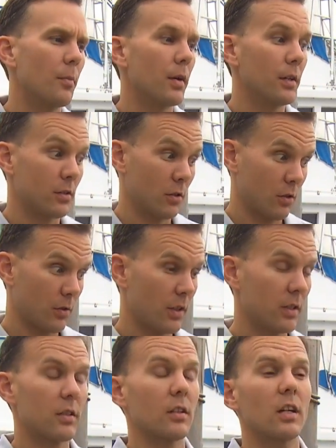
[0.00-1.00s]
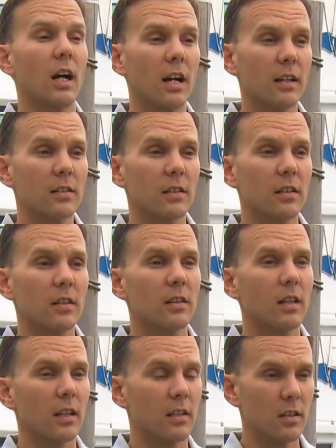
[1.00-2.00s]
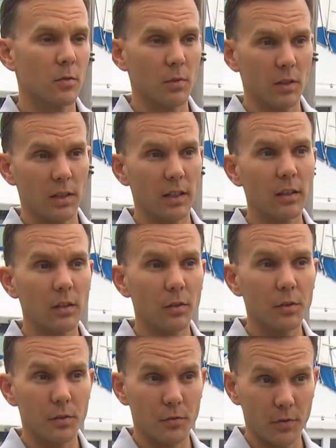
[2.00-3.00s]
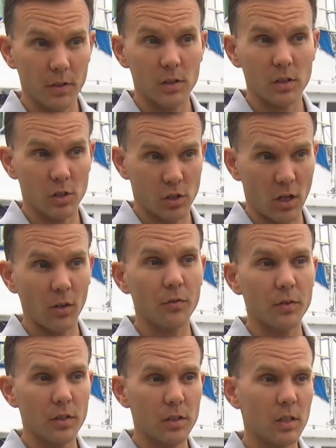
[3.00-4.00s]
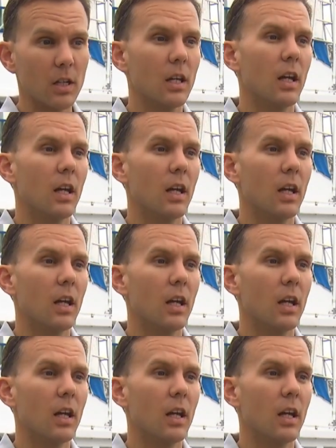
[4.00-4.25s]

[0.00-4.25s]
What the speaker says: It secretes a toxin that can be lethal to fish and shellfish.